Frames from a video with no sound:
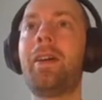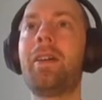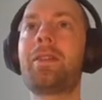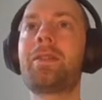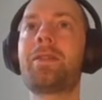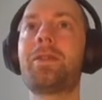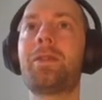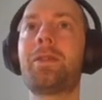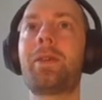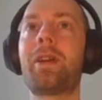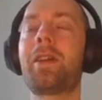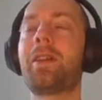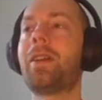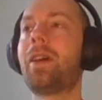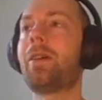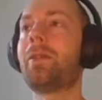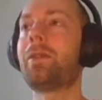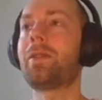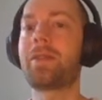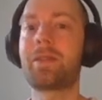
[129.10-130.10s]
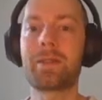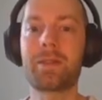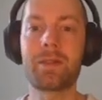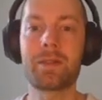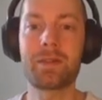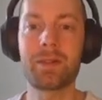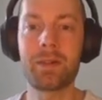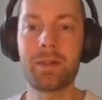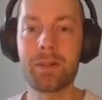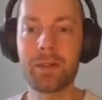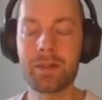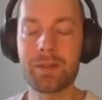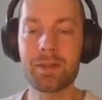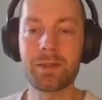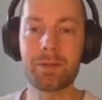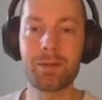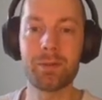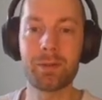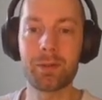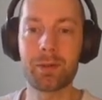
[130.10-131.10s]
So right now it's really easy
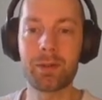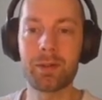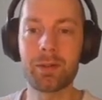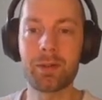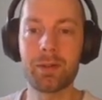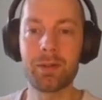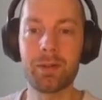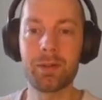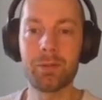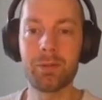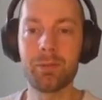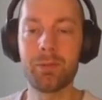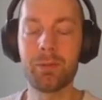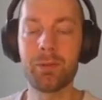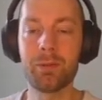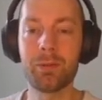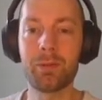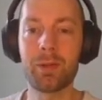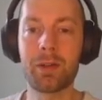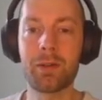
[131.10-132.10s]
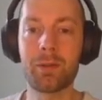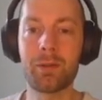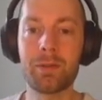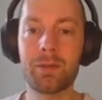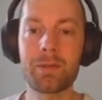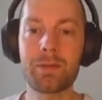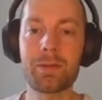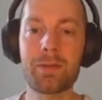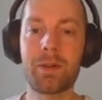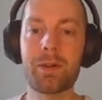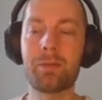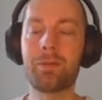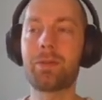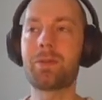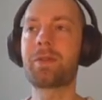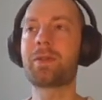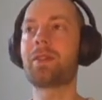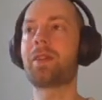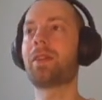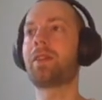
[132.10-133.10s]
to work in Ubuntu, and also I would say